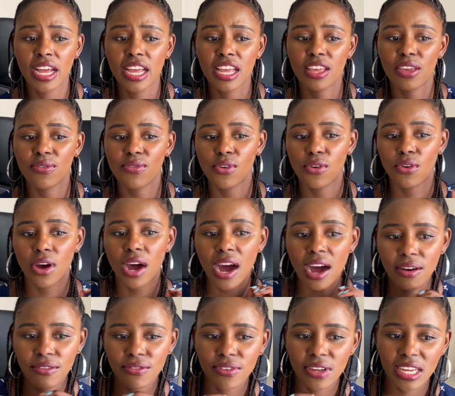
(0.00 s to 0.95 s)
If you
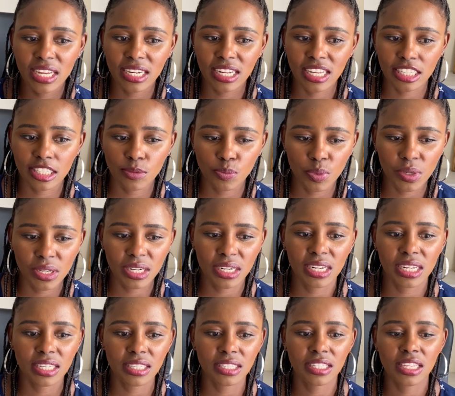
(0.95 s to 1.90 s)
have any
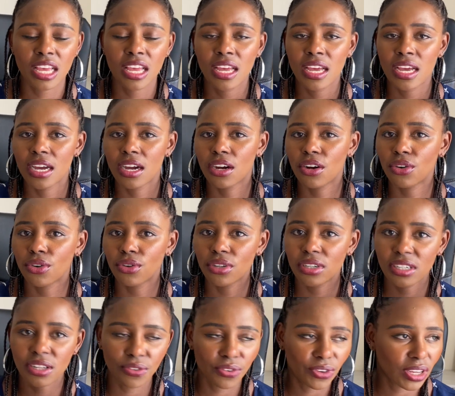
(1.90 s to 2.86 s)
experience or
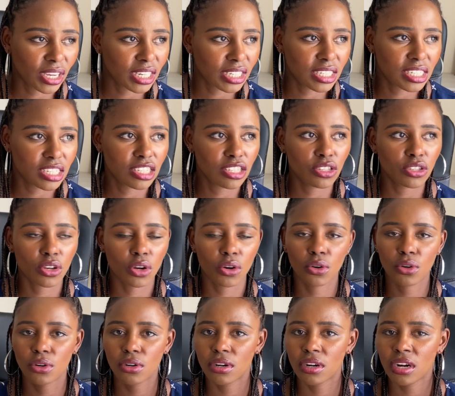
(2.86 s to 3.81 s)
difficulties,
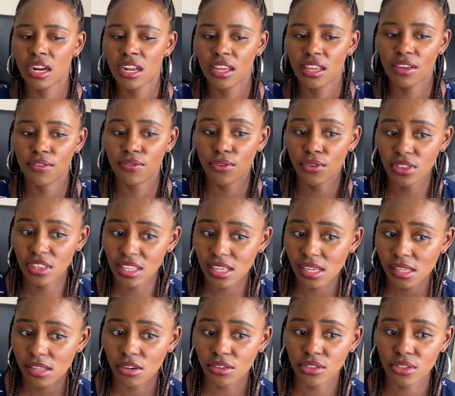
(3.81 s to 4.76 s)
or if you
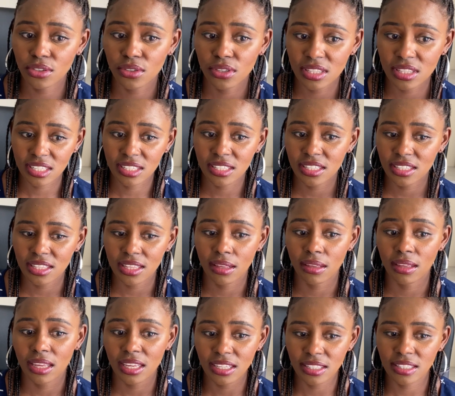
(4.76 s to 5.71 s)
think also is
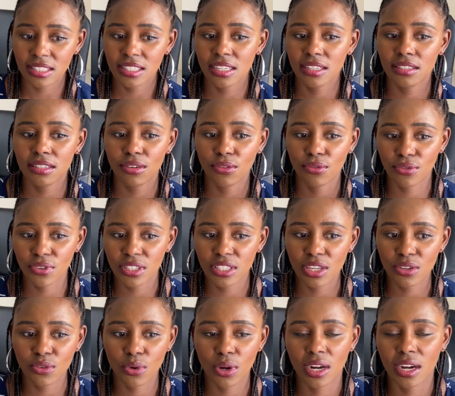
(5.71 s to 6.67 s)
the easiest visa
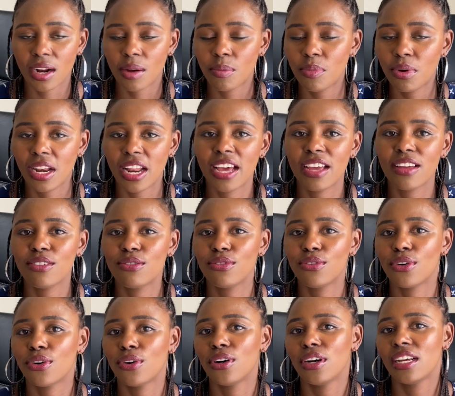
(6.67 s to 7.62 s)
you can apply
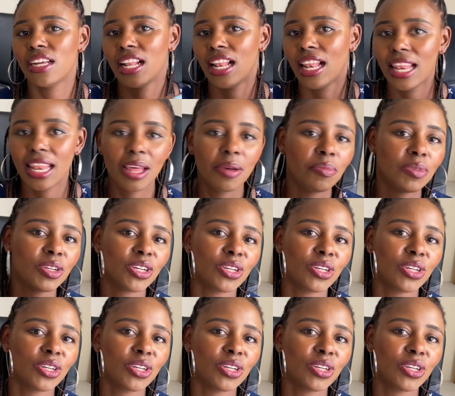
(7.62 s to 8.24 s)
for, let me